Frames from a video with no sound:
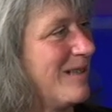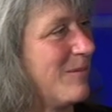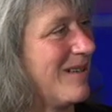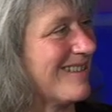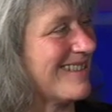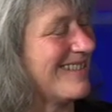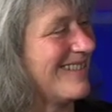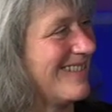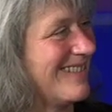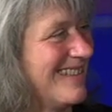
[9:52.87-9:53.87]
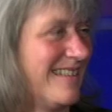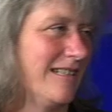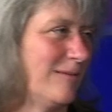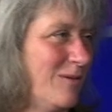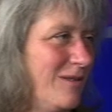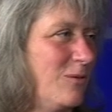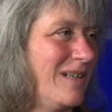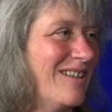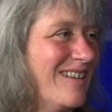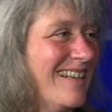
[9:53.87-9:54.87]
the bus, I'm a little
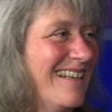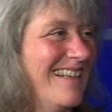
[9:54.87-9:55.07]
weird.